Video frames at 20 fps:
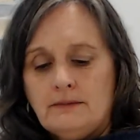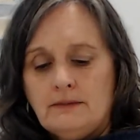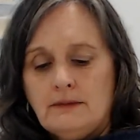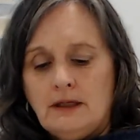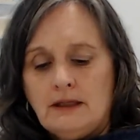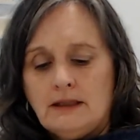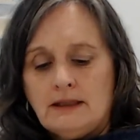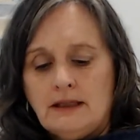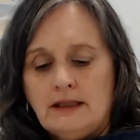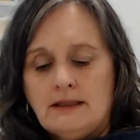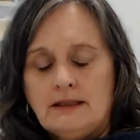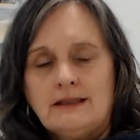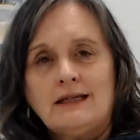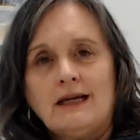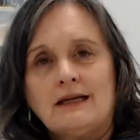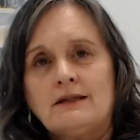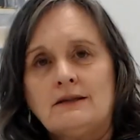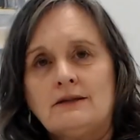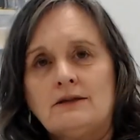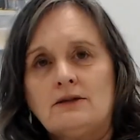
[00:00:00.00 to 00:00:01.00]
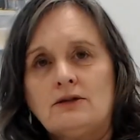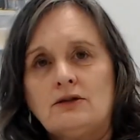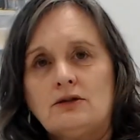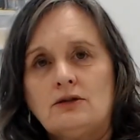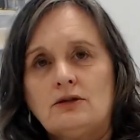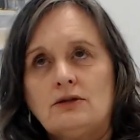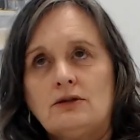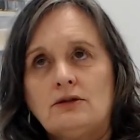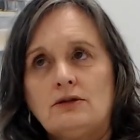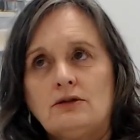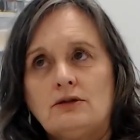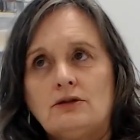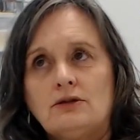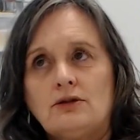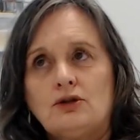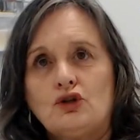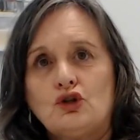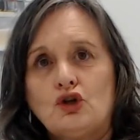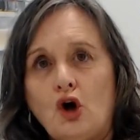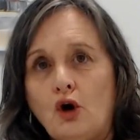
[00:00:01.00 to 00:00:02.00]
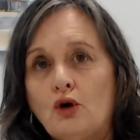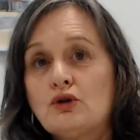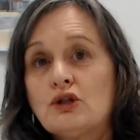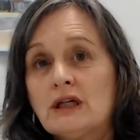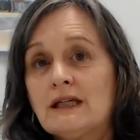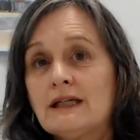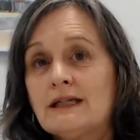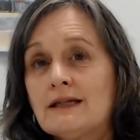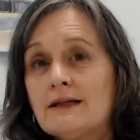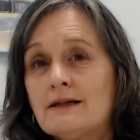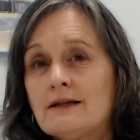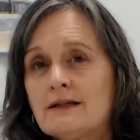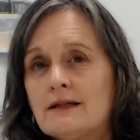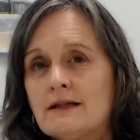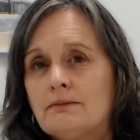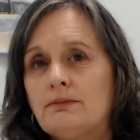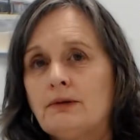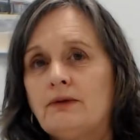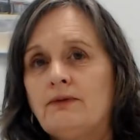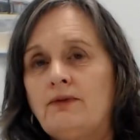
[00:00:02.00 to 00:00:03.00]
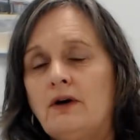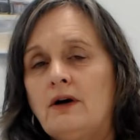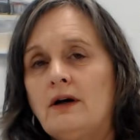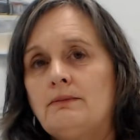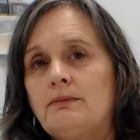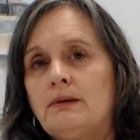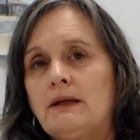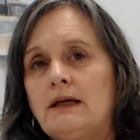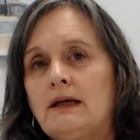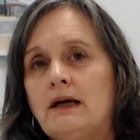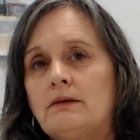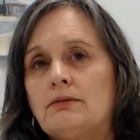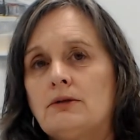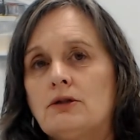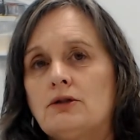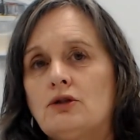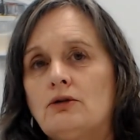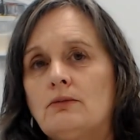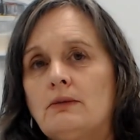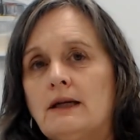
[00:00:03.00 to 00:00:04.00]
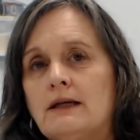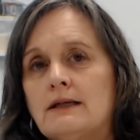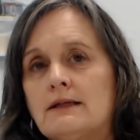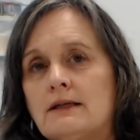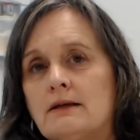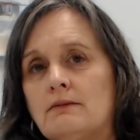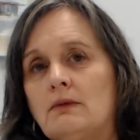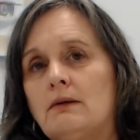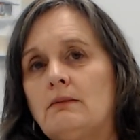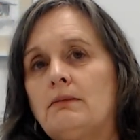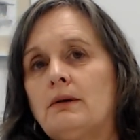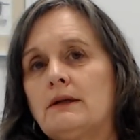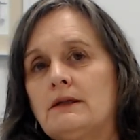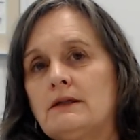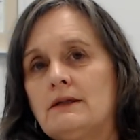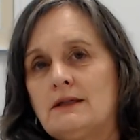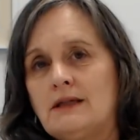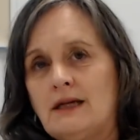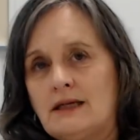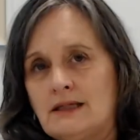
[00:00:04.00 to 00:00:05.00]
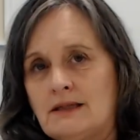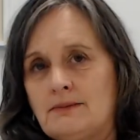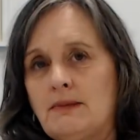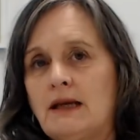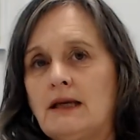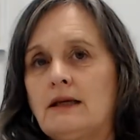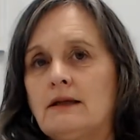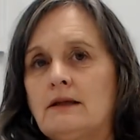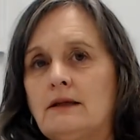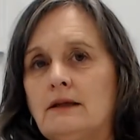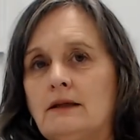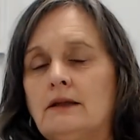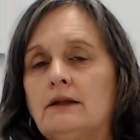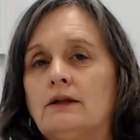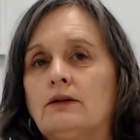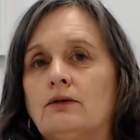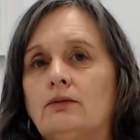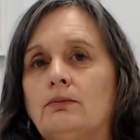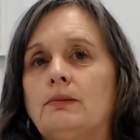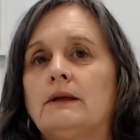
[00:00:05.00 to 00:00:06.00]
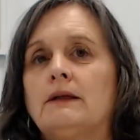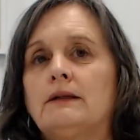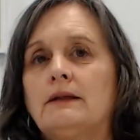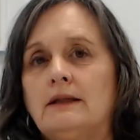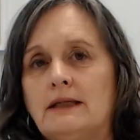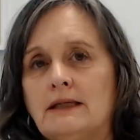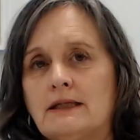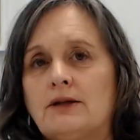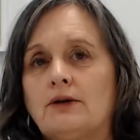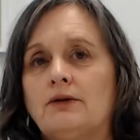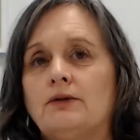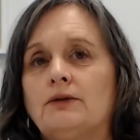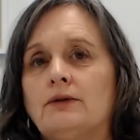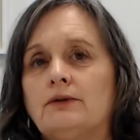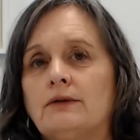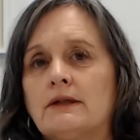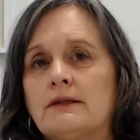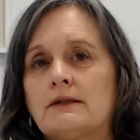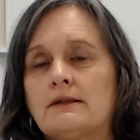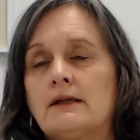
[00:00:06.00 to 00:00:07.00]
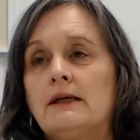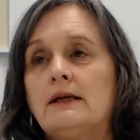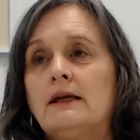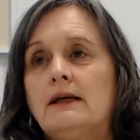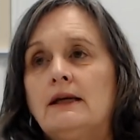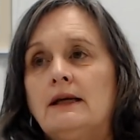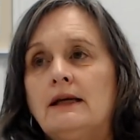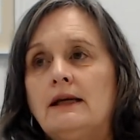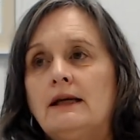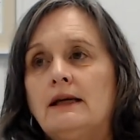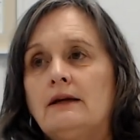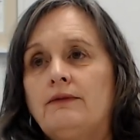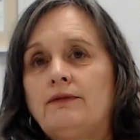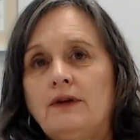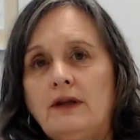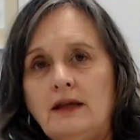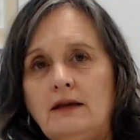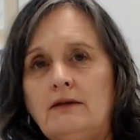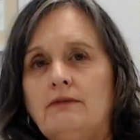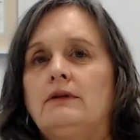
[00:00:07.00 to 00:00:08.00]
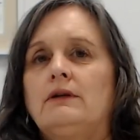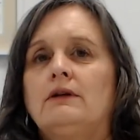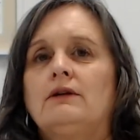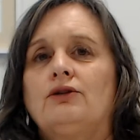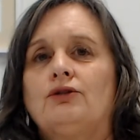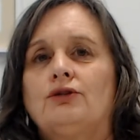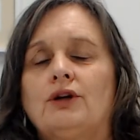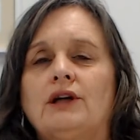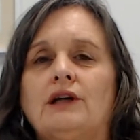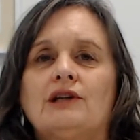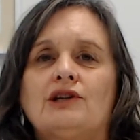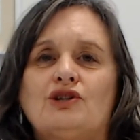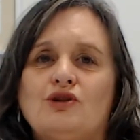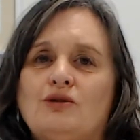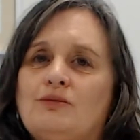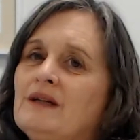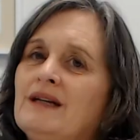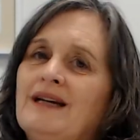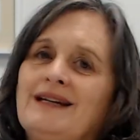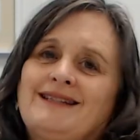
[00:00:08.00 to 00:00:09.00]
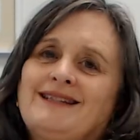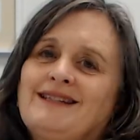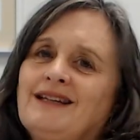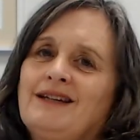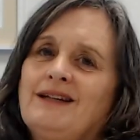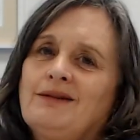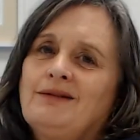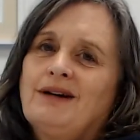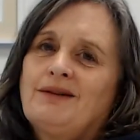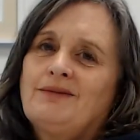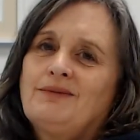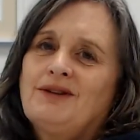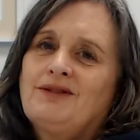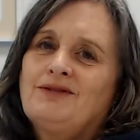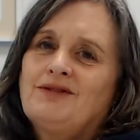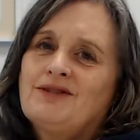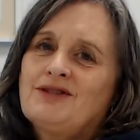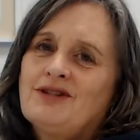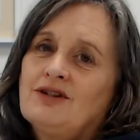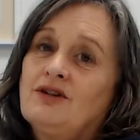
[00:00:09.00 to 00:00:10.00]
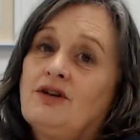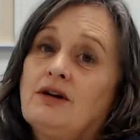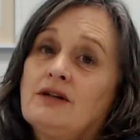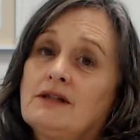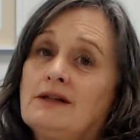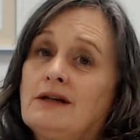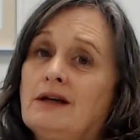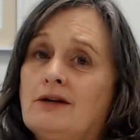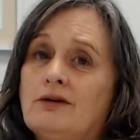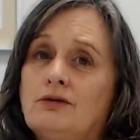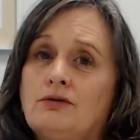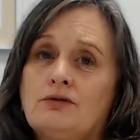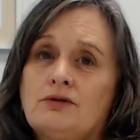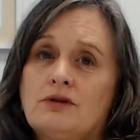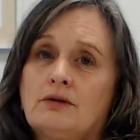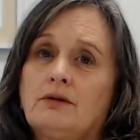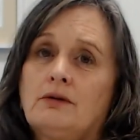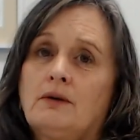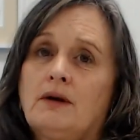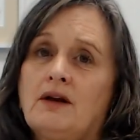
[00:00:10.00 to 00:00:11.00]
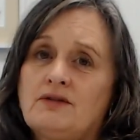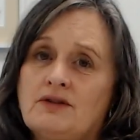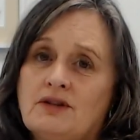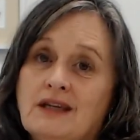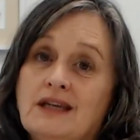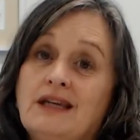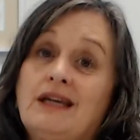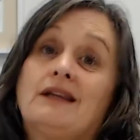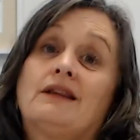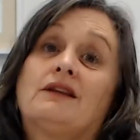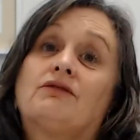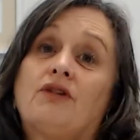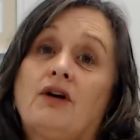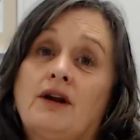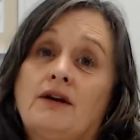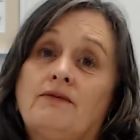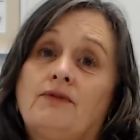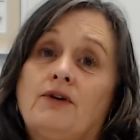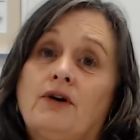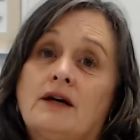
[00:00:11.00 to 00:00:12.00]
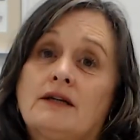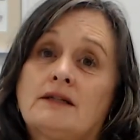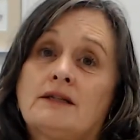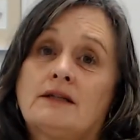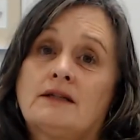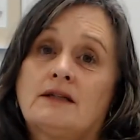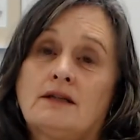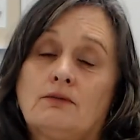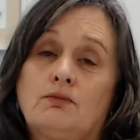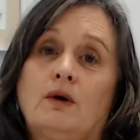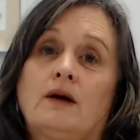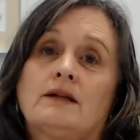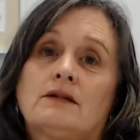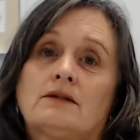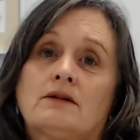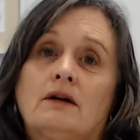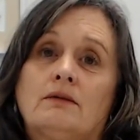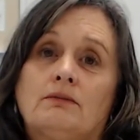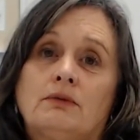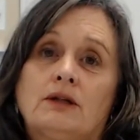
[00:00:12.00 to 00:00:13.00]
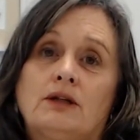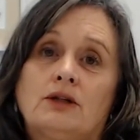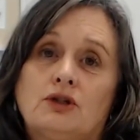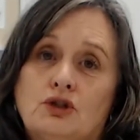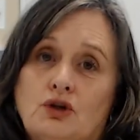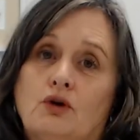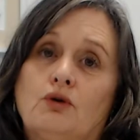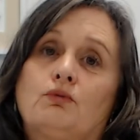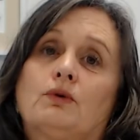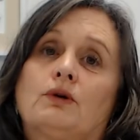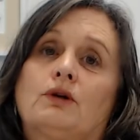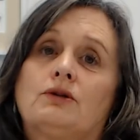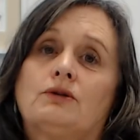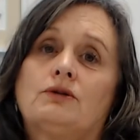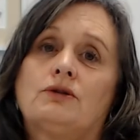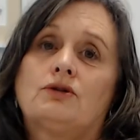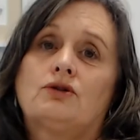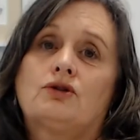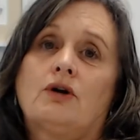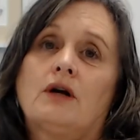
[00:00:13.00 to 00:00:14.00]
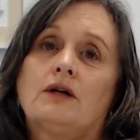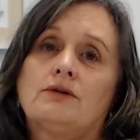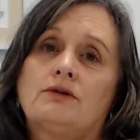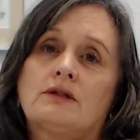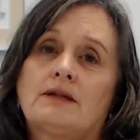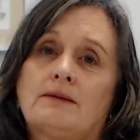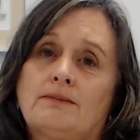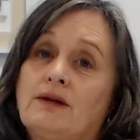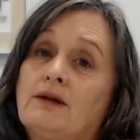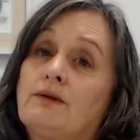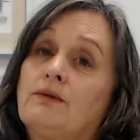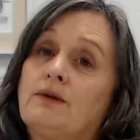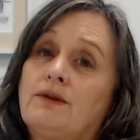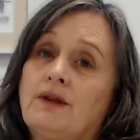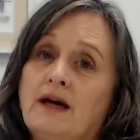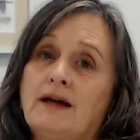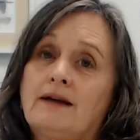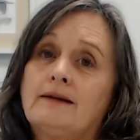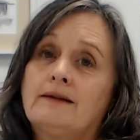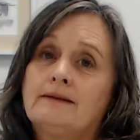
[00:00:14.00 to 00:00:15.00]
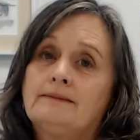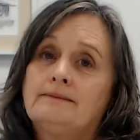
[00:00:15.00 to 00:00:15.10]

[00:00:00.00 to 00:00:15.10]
it doesn't totally simplify being able to terminate someone, but it does make it a little bit less onerous. If ever you're looking at terminating anyone, whether it's a 90-day clause or anyone else, get the right advice. It's the one time where you don't want to try and do something without it.